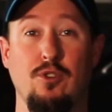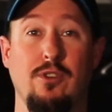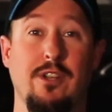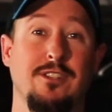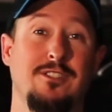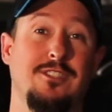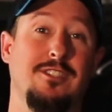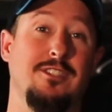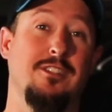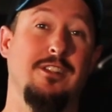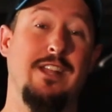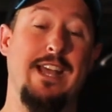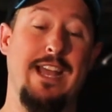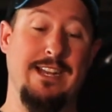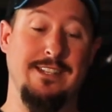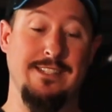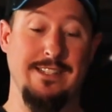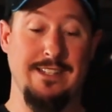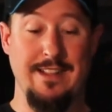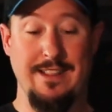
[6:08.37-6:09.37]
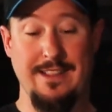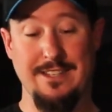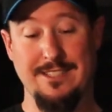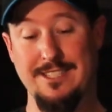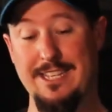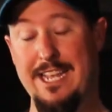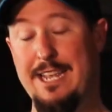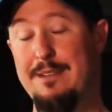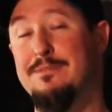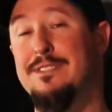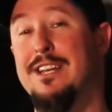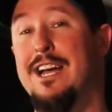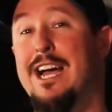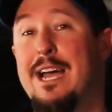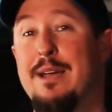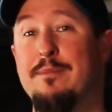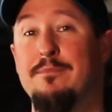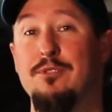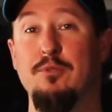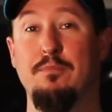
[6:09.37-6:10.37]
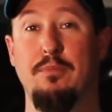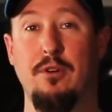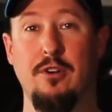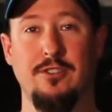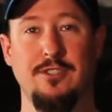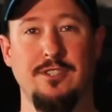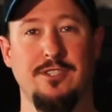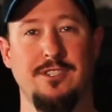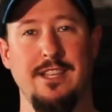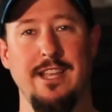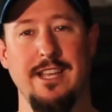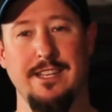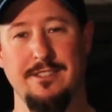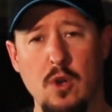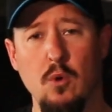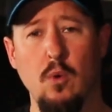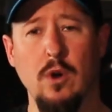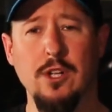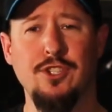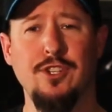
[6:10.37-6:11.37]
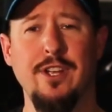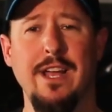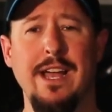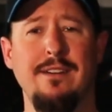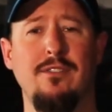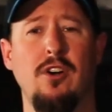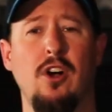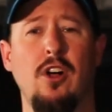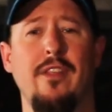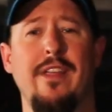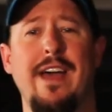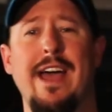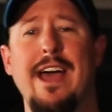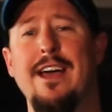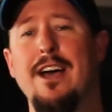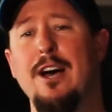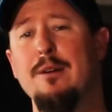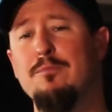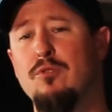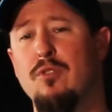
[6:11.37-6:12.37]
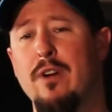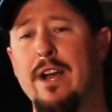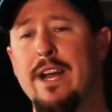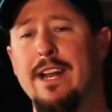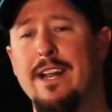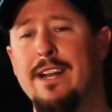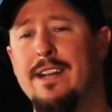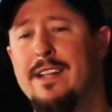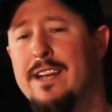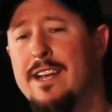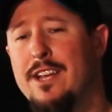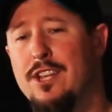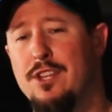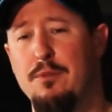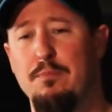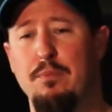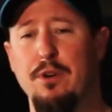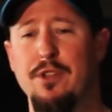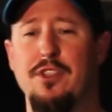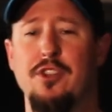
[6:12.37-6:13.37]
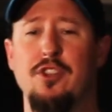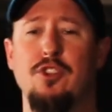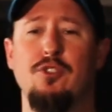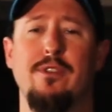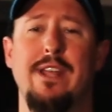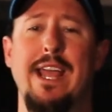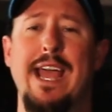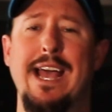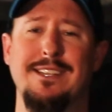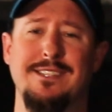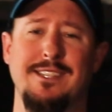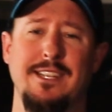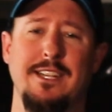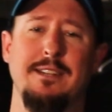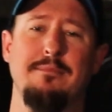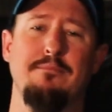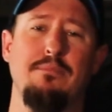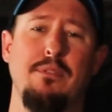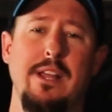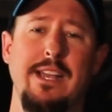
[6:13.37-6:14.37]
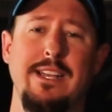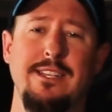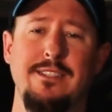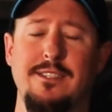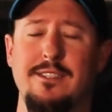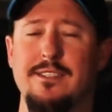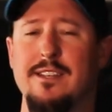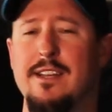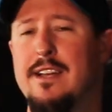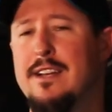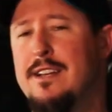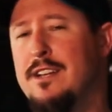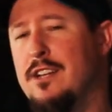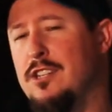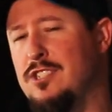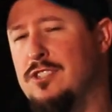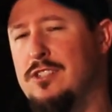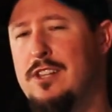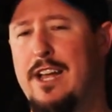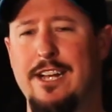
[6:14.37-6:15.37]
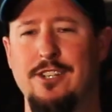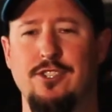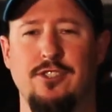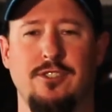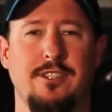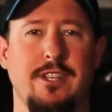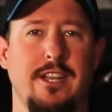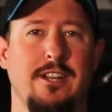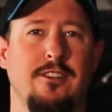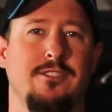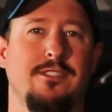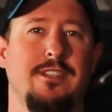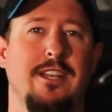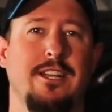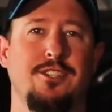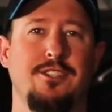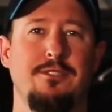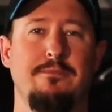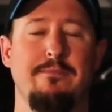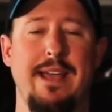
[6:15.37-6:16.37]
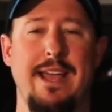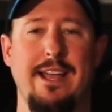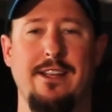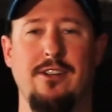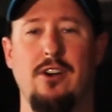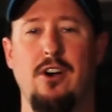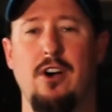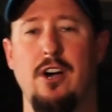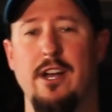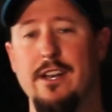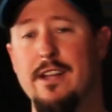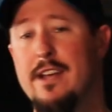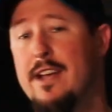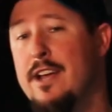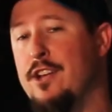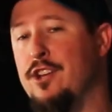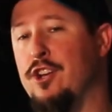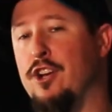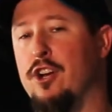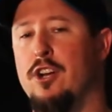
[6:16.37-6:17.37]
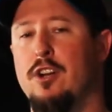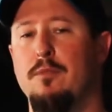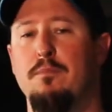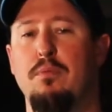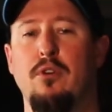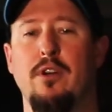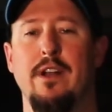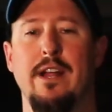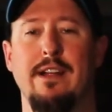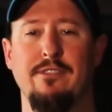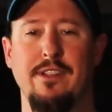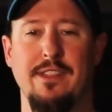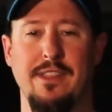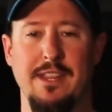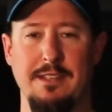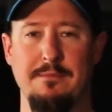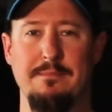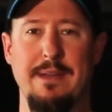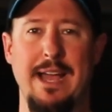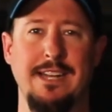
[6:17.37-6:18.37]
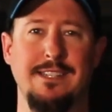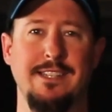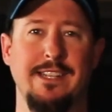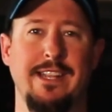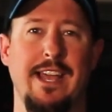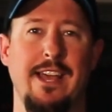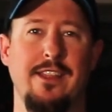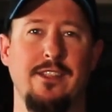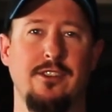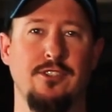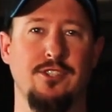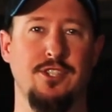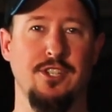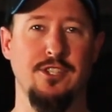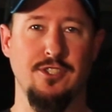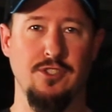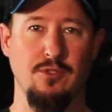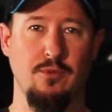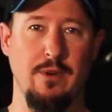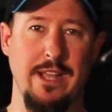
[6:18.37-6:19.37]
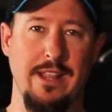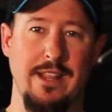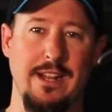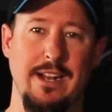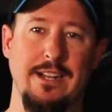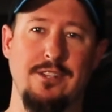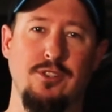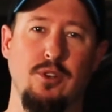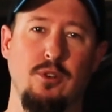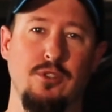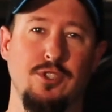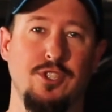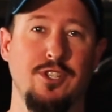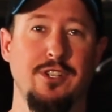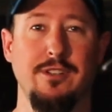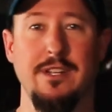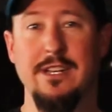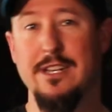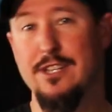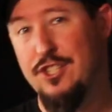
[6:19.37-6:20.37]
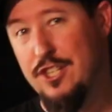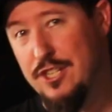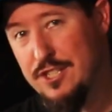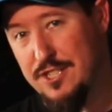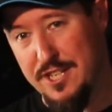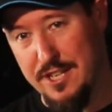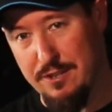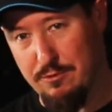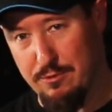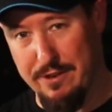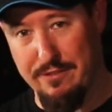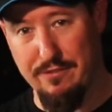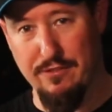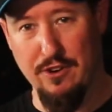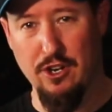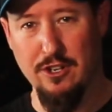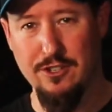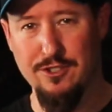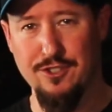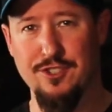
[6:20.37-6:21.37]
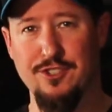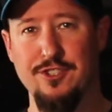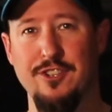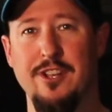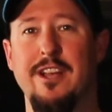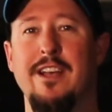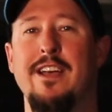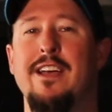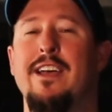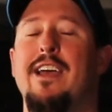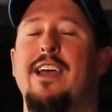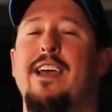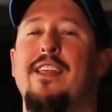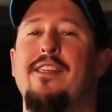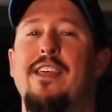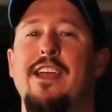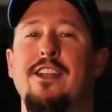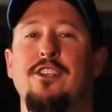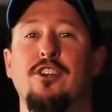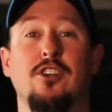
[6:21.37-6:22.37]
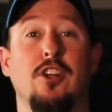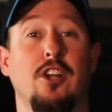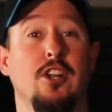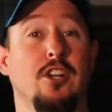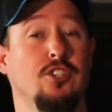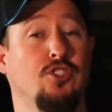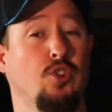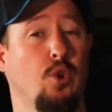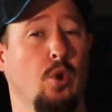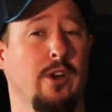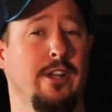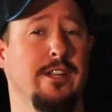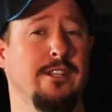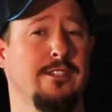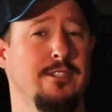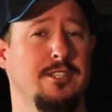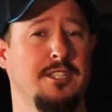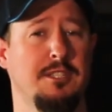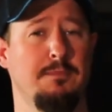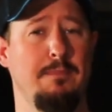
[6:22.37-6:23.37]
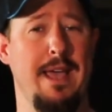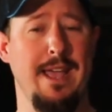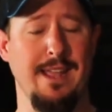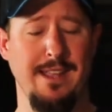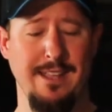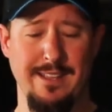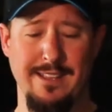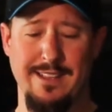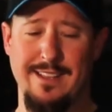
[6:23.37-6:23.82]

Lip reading: can select the same time you purchase this. Once you have all that upgraded, you put the new gasket in place, slide your center section back on. You're going to put everything back together just the way that I told you, just in reverse, and then you're going to torque it to spec,